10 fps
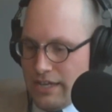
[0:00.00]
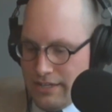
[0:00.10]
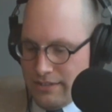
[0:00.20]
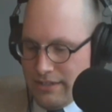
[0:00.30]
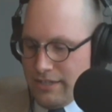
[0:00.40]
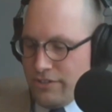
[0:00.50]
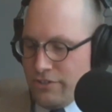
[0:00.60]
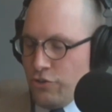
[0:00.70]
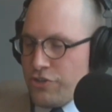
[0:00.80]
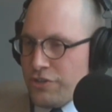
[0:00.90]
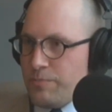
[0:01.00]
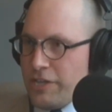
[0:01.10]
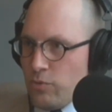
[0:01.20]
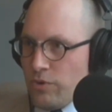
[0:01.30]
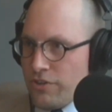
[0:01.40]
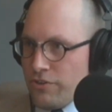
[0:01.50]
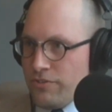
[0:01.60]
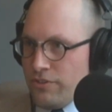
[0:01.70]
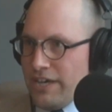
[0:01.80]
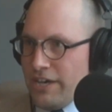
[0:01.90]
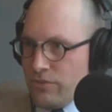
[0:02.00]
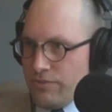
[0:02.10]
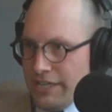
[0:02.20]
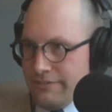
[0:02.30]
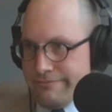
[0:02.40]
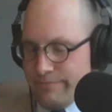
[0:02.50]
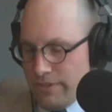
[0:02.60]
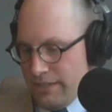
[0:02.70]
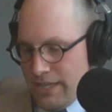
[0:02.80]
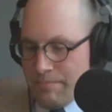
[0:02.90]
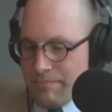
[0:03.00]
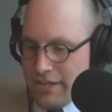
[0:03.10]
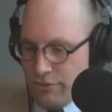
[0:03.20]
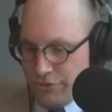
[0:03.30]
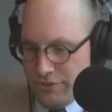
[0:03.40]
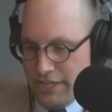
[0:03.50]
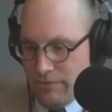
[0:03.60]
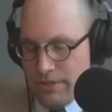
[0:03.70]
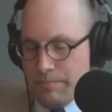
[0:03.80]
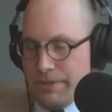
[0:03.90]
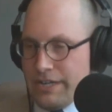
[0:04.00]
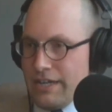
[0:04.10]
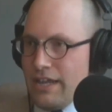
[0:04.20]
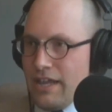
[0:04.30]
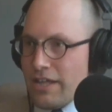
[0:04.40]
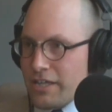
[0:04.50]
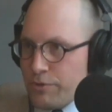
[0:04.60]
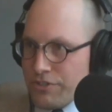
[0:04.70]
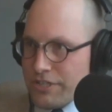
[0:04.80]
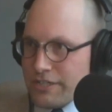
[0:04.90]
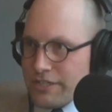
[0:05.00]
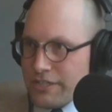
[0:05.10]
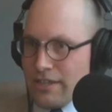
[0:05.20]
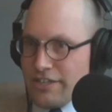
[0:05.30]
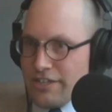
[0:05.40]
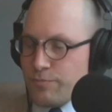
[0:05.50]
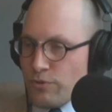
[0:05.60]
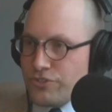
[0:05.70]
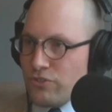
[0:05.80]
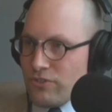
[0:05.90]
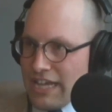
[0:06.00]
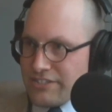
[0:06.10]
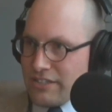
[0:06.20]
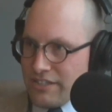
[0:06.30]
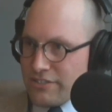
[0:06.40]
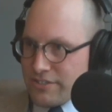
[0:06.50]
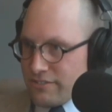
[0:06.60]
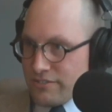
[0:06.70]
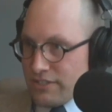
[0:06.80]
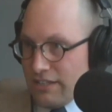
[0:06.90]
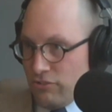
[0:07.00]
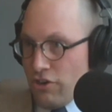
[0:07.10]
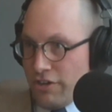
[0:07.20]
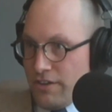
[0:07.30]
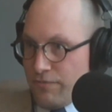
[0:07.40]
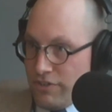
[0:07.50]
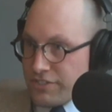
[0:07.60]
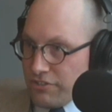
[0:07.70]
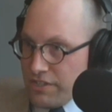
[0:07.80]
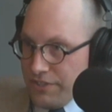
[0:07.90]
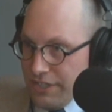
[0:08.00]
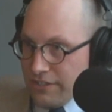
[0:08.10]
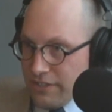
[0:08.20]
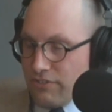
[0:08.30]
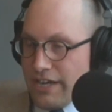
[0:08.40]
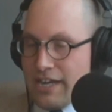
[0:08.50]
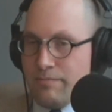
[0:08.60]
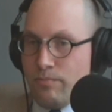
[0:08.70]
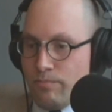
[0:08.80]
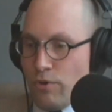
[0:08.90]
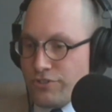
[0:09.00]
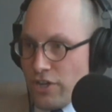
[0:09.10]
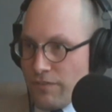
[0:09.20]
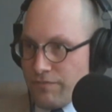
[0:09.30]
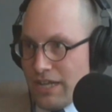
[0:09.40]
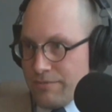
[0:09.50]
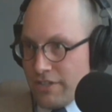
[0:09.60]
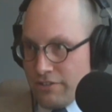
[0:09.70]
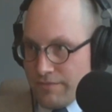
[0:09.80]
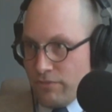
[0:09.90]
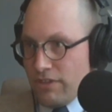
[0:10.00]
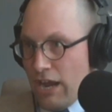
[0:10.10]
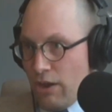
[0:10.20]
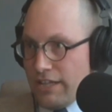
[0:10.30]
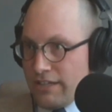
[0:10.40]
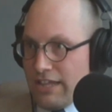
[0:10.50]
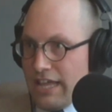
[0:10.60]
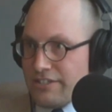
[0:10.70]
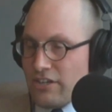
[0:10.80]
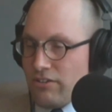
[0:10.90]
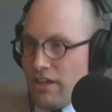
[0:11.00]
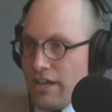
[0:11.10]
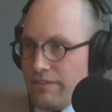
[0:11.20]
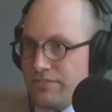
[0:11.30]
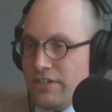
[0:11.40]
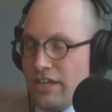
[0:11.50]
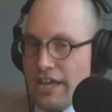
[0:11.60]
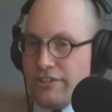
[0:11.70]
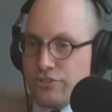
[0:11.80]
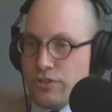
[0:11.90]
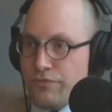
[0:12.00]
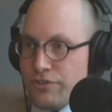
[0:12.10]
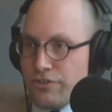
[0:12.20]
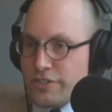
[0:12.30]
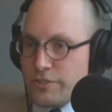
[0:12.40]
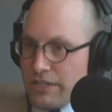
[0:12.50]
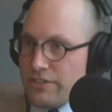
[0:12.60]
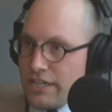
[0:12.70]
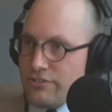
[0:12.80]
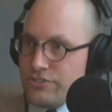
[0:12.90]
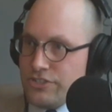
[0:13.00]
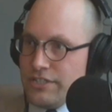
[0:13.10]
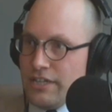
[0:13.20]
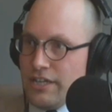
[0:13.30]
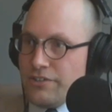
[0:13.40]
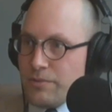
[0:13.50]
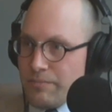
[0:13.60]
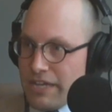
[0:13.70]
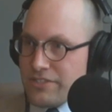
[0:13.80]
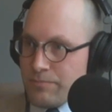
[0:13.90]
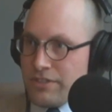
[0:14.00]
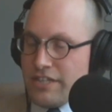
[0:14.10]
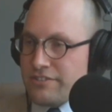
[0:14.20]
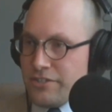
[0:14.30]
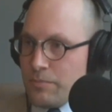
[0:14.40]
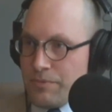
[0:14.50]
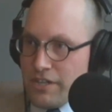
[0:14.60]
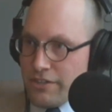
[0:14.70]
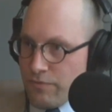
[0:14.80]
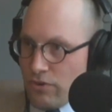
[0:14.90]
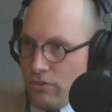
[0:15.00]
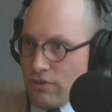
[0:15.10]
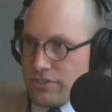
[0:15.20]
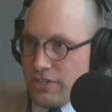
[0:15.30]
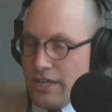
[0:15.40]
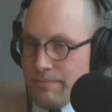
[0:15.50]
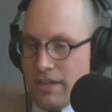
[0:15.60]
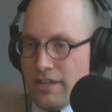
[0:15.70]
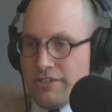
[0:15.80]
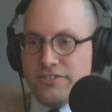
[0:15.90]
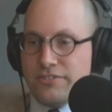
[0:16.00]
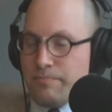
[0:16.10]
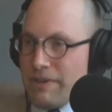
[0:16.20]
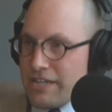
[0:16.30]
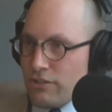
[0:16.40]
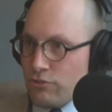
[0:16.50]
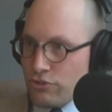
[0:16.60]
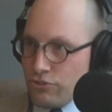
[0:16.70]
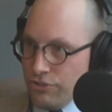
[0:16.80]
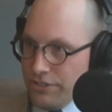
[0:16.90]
And, you know, you can debate whether the value of that, and I'm not going to now. But like a building, it's supposed to last at least long enough for us to live in it, right? And most oftentimes it's going to outlast our lives. And so if you're going to spend the energy to make something that's going to be there for a long time, just make it look good.